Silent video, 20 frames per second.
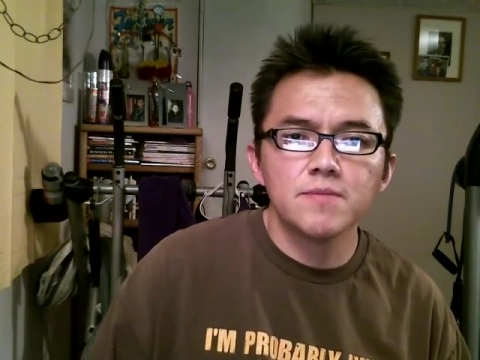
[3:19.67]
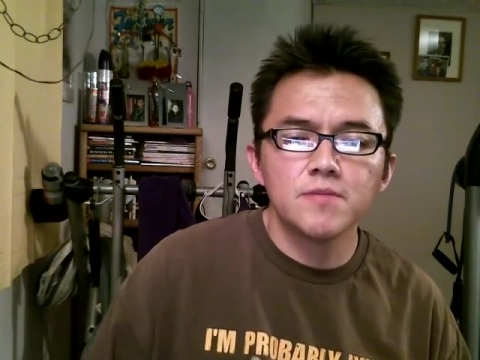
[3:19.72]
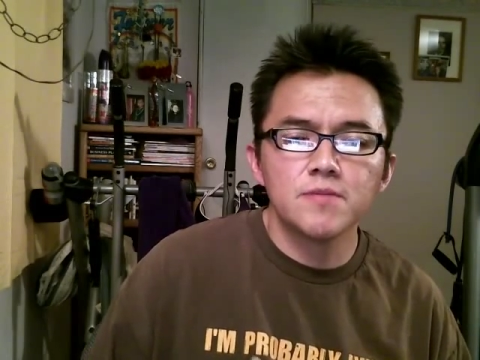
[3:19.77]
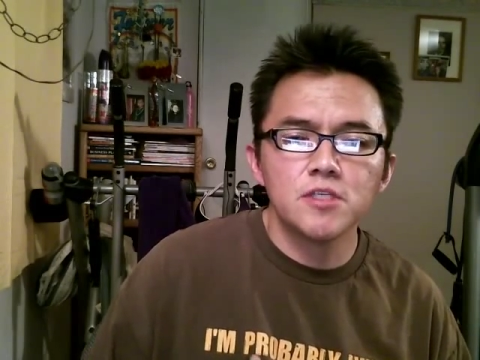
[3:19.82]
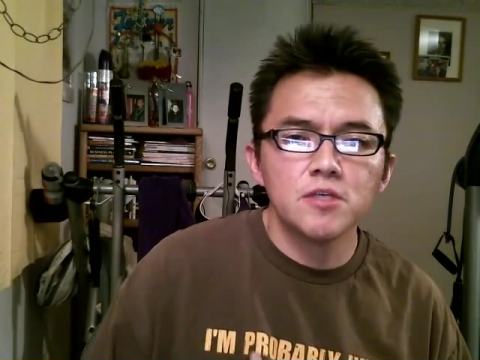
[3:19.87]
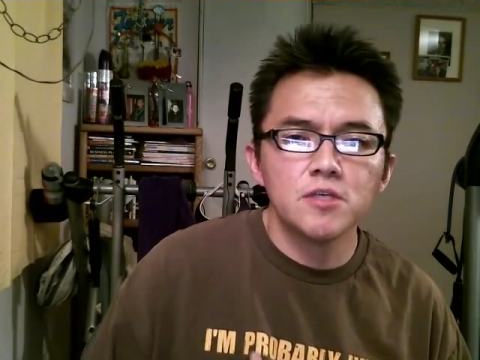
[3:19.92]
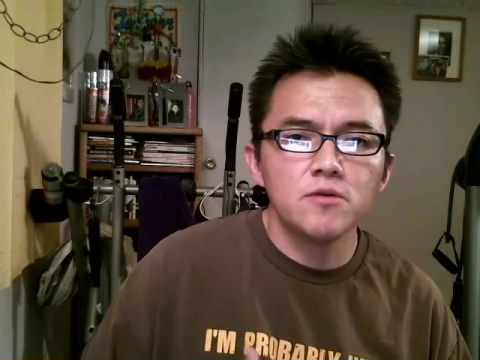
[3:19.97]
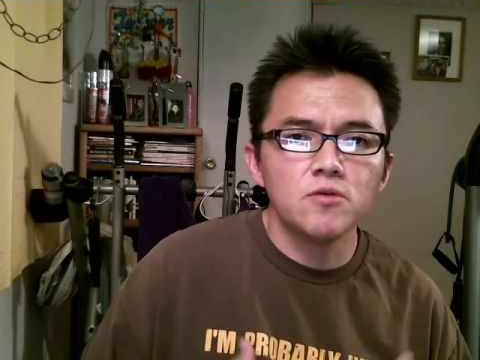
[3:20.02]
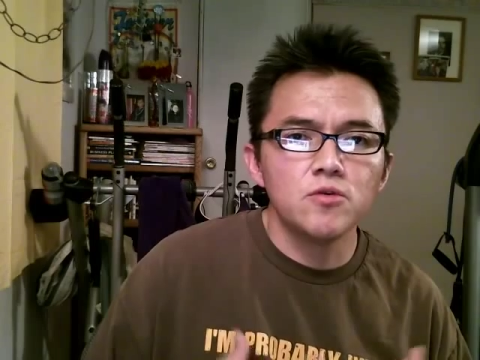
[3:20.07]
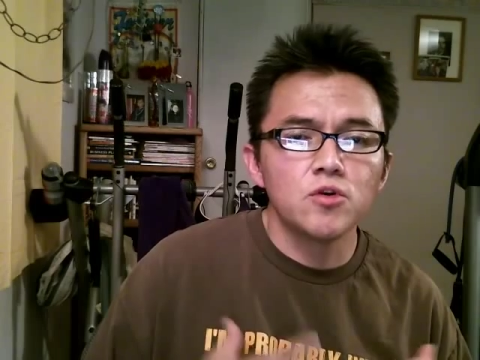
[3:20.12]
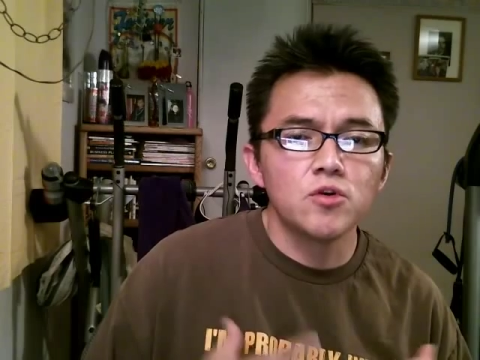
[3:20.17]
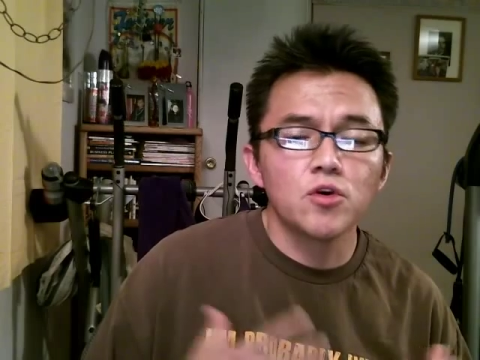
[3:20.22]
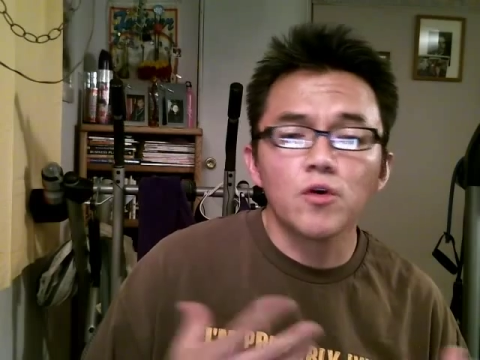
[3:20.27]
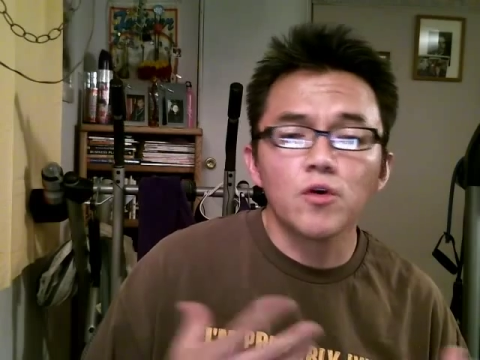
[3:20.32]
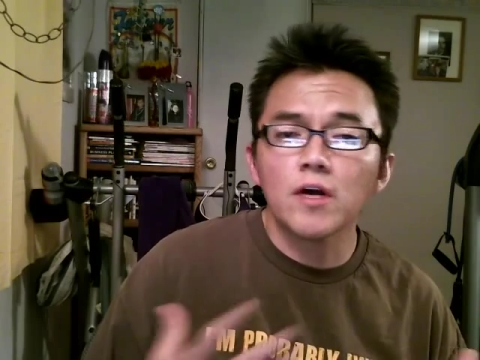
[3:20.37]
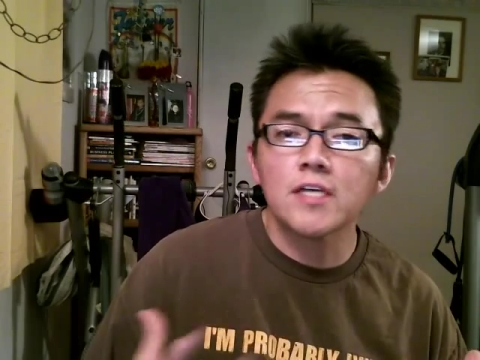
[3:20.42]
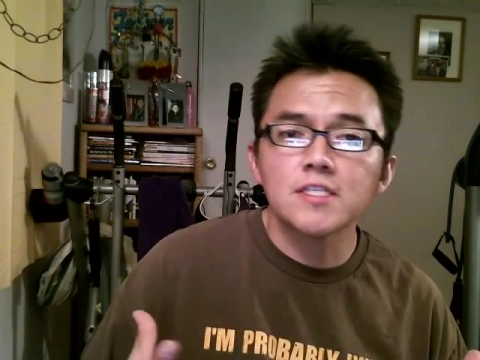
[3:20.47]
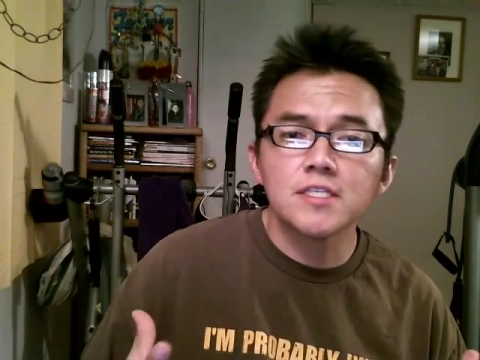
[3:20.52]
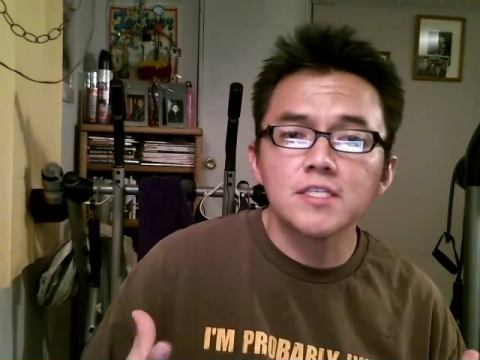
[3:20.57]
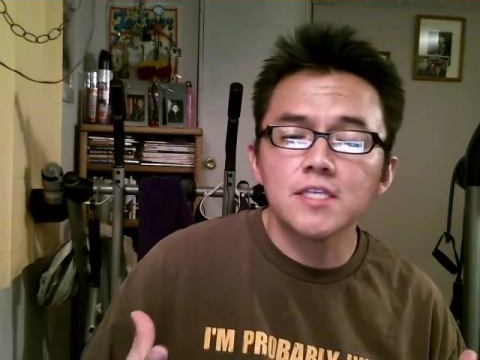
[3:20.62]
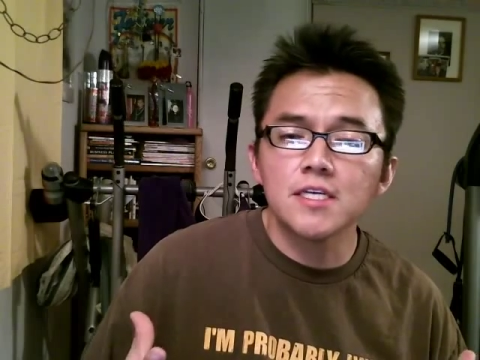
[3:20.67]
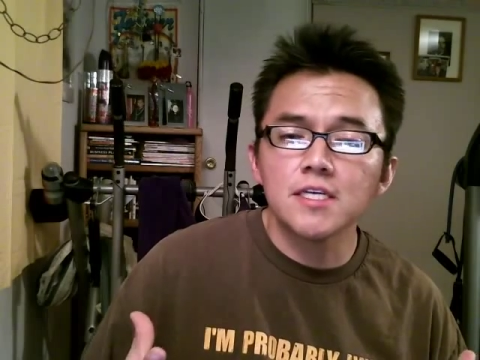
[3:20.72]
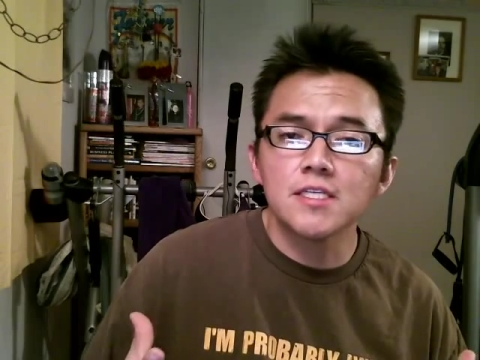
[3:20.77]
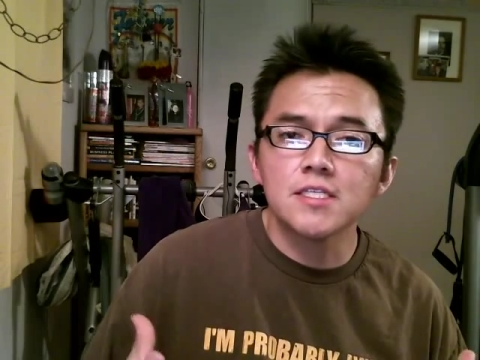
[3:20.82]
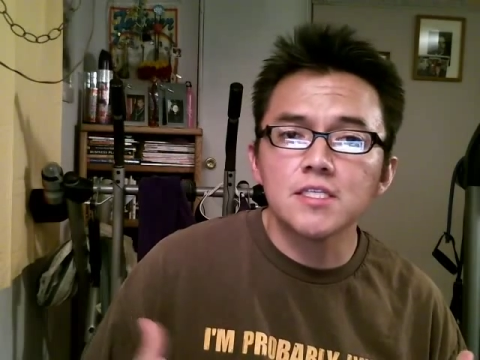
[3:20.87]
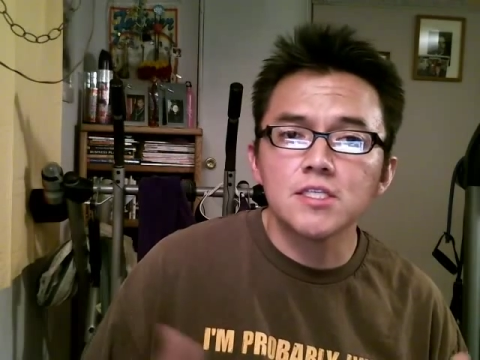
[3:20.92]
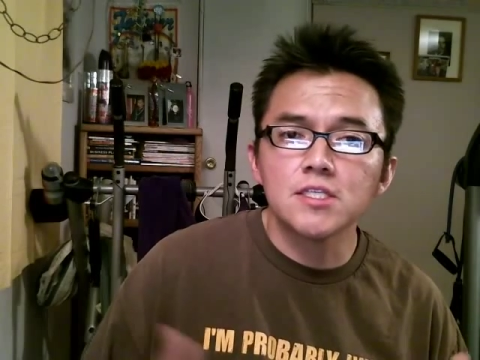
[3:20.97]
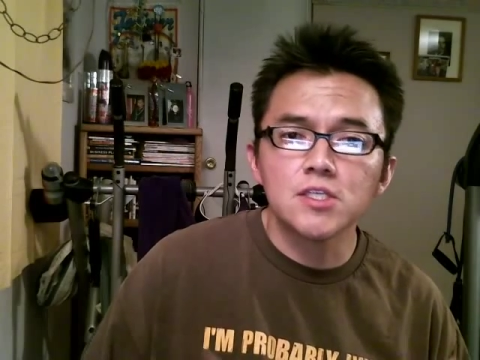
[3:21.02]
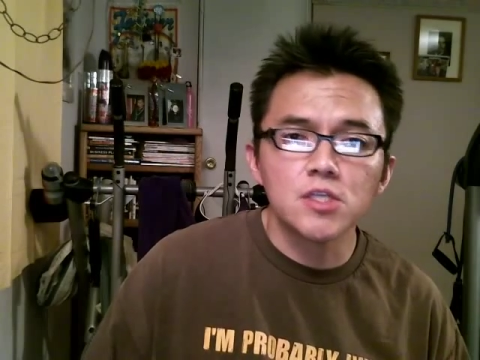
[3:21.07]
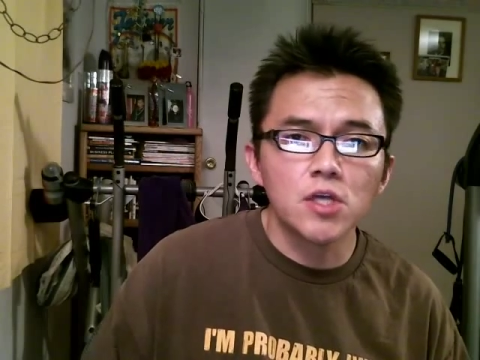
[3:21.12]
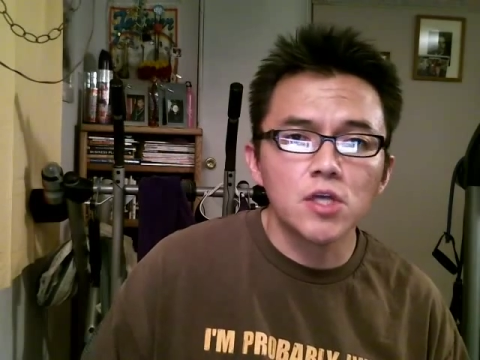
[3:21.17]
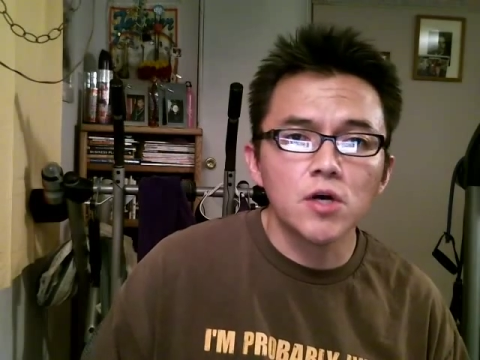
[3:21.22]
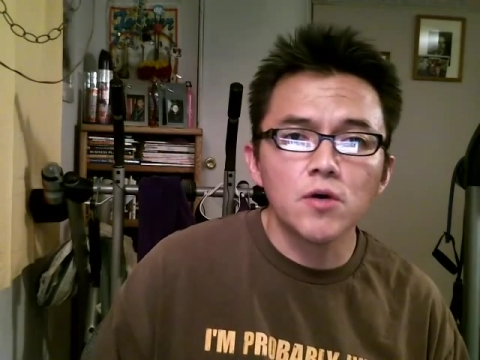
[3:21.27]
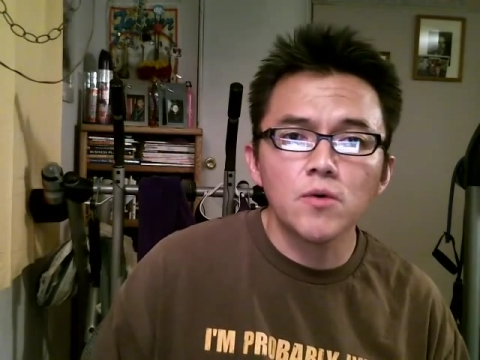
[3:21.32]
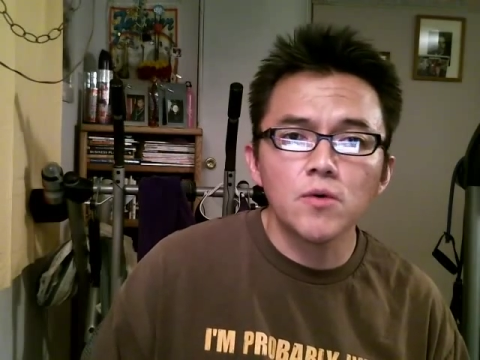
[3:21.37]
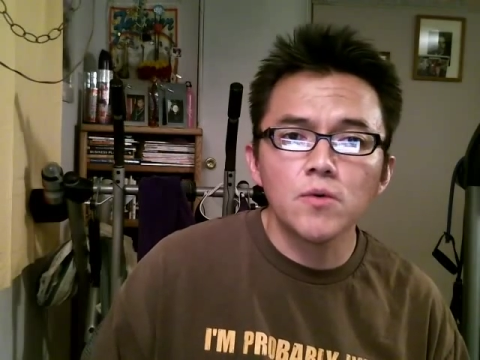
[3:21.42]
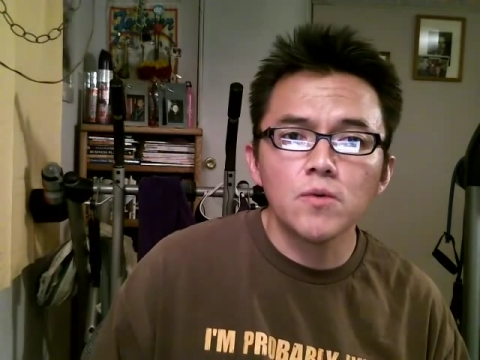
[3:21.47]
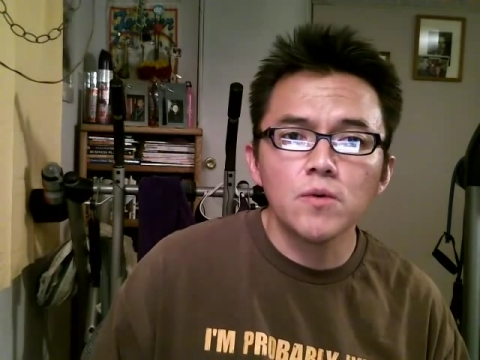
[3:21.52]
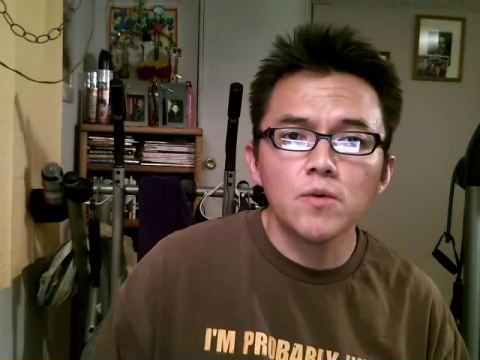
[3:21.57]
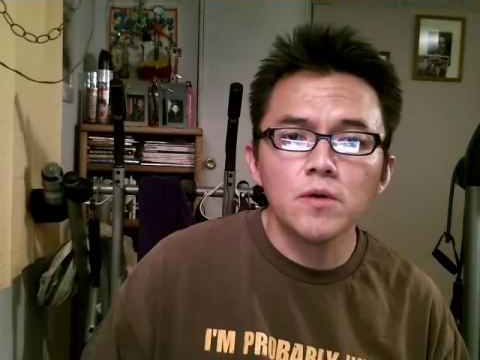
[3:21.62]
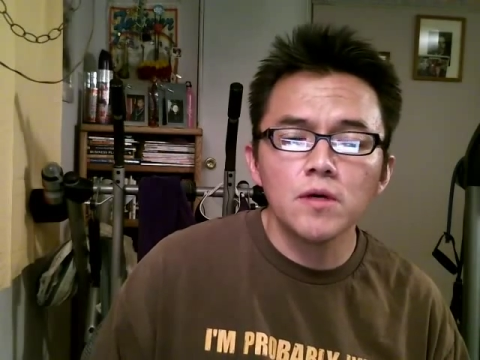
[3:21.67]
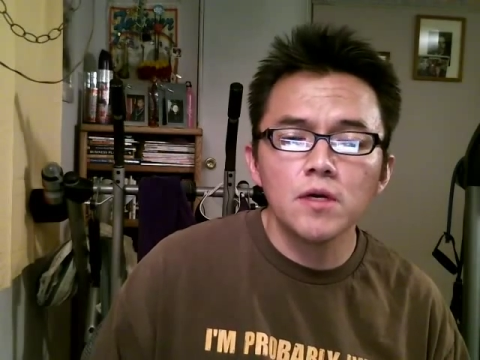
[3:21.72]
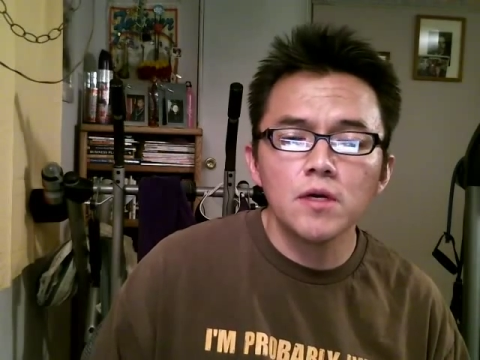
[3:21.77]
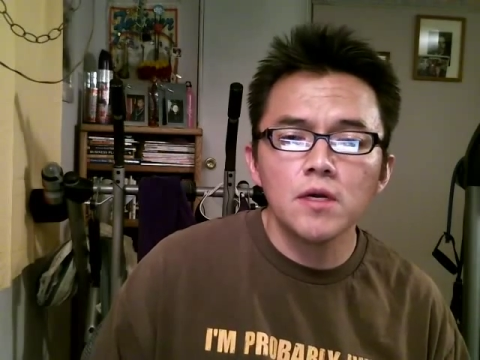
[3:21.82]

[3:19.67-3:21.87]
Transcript: to crusted snow,